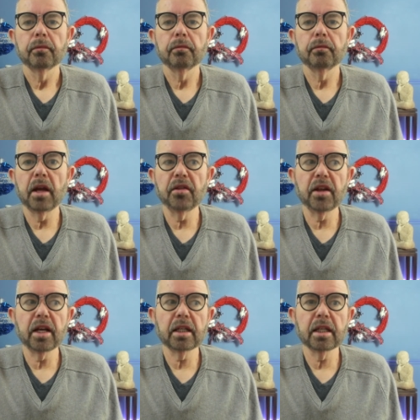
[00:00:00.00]
And they
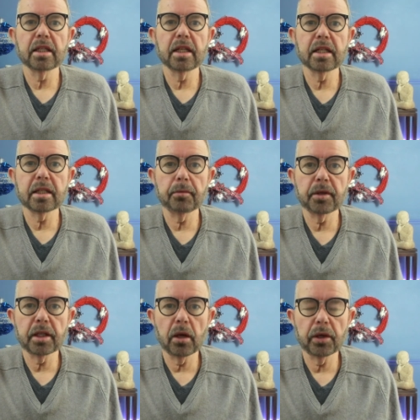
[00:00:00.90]
think that there's something
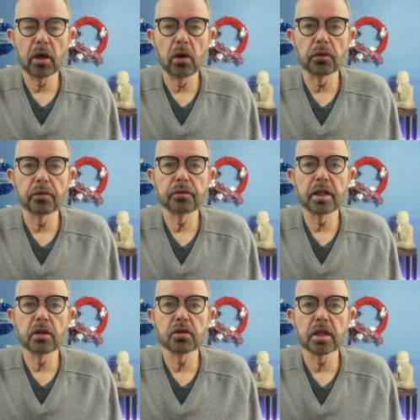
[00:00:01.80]
going on. They
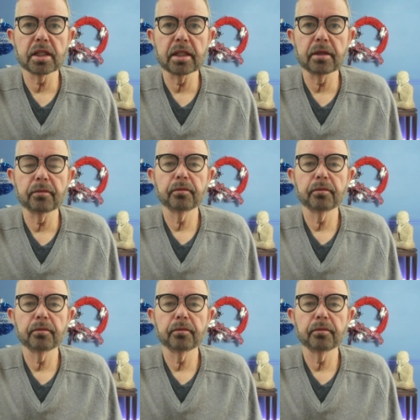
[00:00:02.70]
don't trust it.